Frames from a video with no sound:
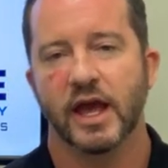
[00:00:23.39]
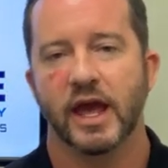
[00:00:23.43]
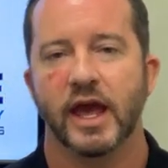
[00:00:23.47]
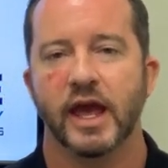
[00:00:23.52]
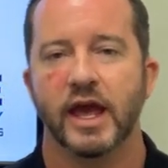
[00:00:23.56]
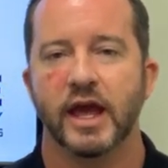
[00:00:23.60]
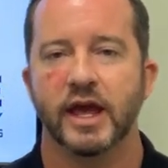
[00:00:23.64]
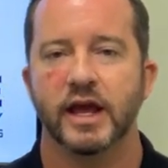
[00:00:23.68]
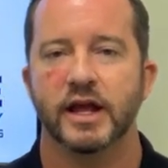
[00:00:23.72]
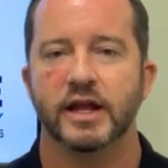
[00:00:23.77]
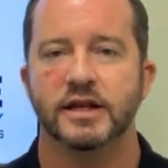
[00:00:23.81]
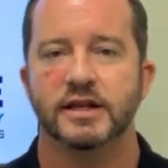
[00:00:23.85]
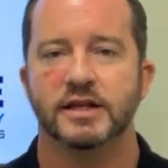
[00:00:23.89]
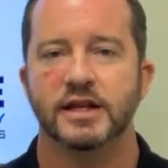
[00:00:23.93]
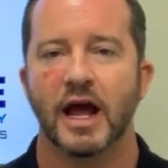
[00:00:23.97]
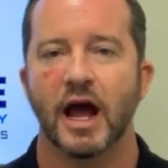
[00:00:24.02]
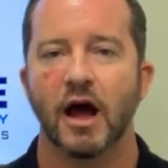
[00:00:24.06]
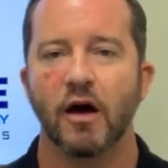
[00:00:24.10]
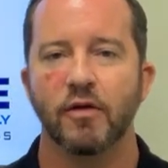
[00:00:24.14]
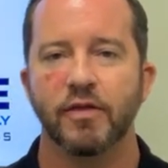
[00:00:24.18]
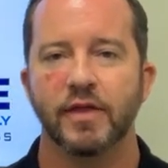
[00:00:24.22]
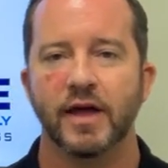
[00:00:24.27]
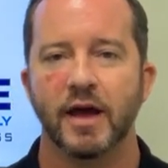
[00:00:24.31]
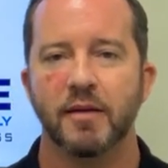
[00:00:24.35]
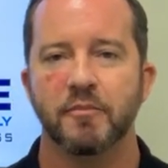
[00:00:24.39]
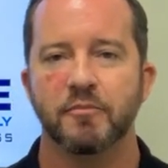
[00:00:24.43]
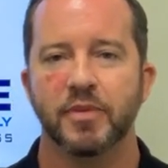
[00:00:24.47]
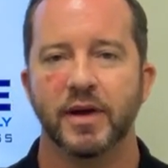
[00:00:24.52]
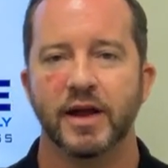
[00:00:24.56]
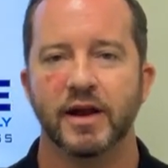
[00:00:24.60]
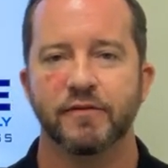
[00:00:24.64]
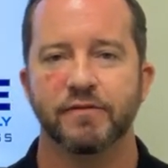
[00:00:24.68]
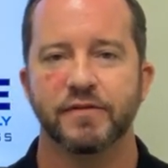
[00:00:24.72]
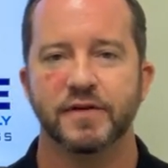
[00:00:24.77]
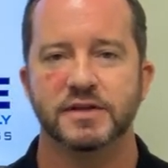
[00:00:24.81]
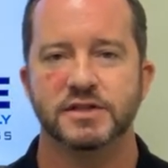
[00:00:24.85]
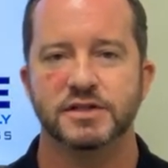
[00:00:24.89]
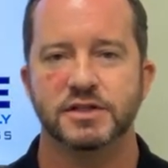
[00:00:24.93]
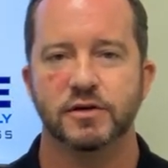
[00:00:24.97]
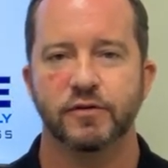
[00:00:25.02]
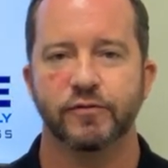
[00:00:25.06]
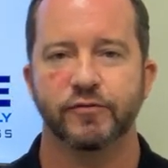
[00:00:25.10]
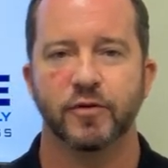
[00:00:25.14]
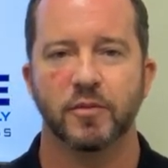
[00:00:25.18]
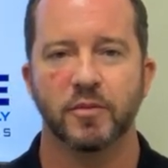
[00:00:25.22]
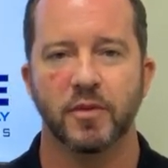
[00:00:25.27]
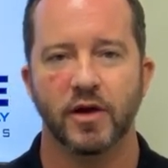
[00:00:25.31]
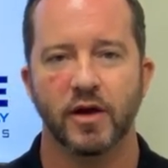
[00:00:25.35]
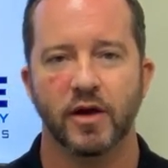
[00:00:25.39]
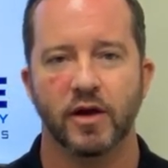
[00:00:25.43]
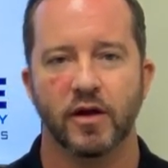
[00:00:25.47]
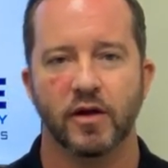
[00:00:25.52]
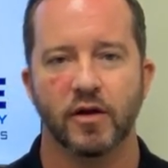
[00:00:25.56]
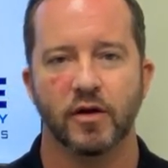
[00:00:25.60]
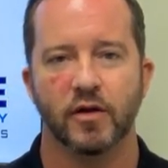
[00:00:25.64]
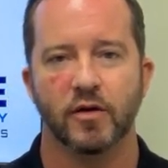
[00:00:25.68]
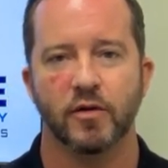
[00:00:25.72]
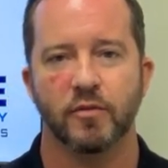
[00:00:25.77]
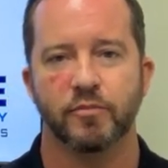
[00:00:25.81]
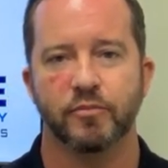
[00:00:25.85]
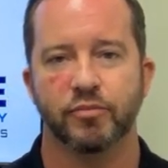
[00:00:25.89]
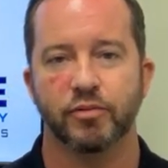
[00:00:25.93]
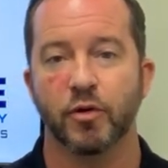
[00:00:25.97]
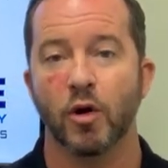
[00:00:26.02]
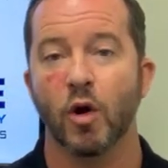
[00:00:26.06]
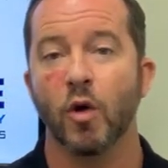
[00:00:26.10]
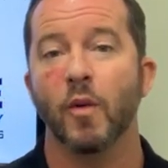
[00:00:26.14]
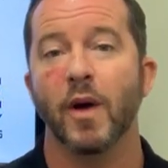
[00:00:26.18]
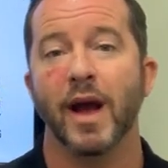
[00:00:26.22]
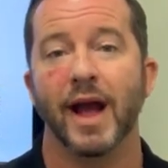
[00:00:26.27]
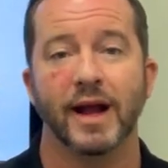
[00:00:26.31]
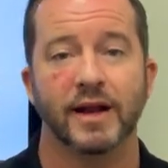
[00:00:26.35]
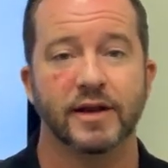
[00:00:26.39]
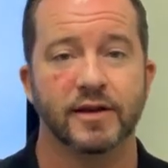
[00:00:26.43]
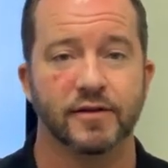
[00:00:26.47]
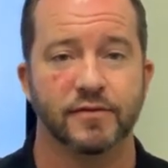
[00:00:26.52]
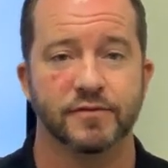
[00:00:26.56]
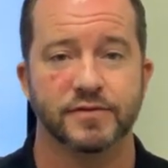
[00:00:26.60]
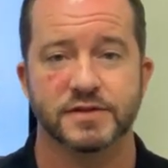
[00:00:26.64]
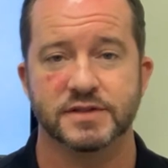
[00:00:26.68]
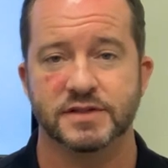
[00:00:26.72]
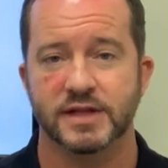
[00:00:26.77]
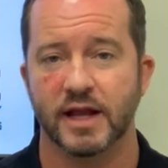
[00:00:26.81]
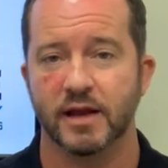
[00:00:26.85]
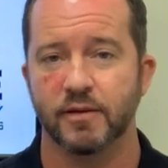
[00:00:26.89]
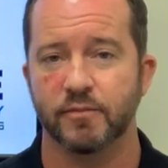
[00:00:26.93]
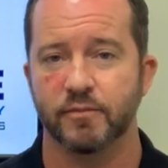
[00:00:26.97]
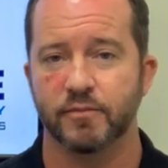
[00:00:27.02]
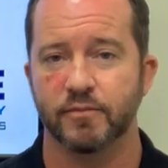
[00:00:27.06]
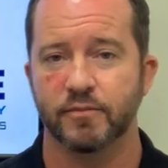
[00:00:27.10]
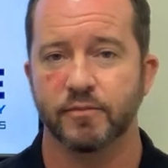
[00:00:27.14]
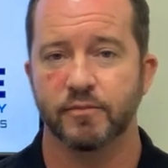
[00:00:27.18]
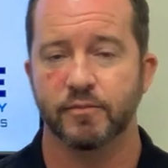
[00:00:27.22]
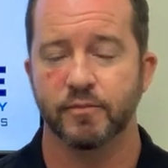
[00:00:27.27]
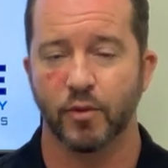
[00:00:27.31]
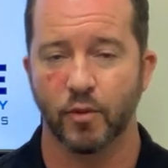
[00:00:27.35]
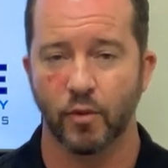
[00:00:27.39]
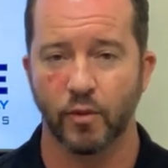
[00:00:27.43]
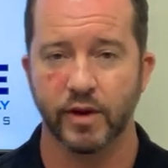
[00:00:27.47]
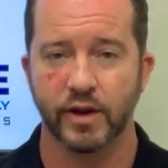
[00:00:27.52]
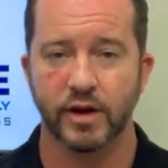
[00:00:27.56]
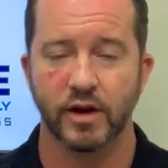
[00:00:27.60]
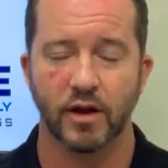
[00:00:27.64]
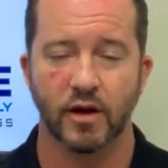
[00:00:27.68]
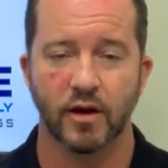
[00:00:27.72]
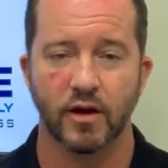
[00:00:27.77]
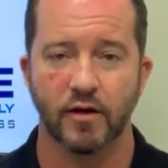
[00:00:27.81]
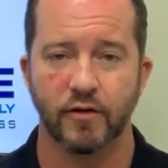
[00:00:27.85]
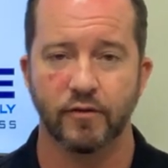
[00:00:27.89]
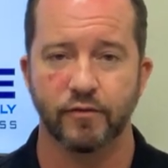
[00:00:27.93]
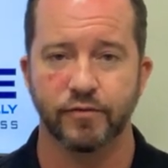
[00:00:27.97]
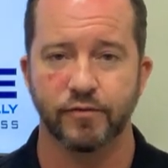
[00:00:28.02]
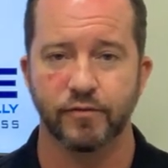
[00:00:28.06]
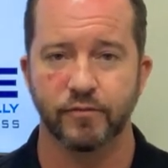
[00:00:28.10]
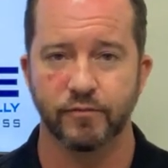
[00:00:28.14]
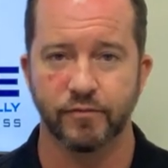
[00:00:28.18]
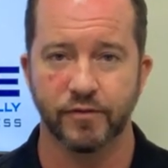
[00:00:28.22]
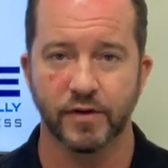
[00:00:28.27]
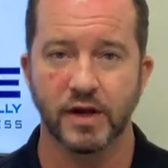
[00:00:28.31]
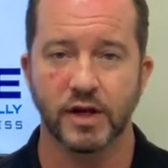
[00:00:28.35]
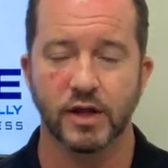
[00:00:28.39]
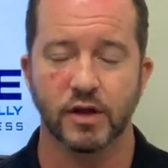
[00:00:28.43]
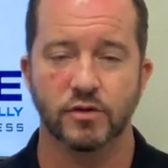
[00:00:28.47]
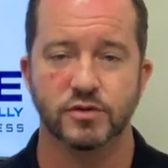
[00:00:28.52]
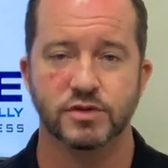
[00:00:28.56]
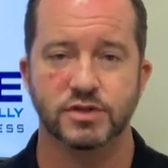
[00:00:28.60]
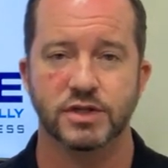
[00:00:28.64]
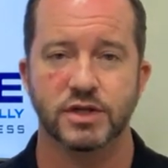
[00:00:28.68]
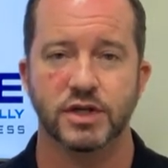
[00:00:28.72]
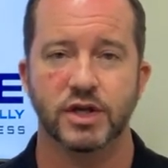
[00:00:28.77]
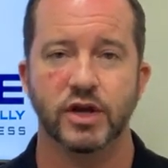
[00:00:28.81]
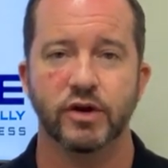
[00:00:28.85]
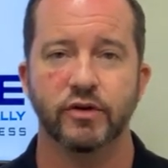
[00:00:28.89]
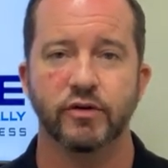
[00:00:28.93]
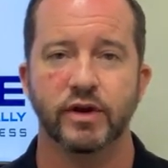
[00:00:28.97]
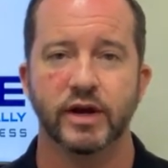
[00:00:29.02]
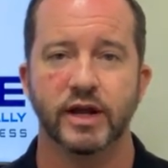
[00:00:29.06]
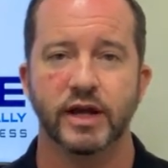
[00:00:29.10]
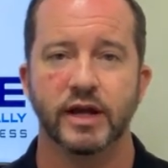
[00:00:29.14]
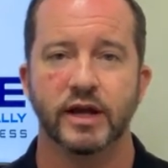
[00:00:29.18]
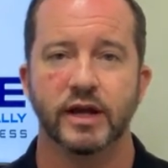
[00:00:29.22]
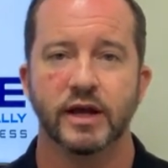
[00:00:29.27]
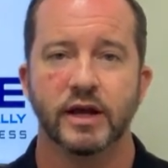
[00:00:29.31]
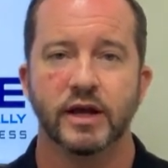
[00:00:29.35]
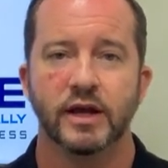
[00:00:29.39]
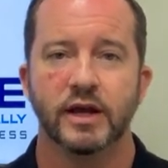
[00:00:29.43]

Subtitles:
and how that benefits you from a proactive standpoint of video security.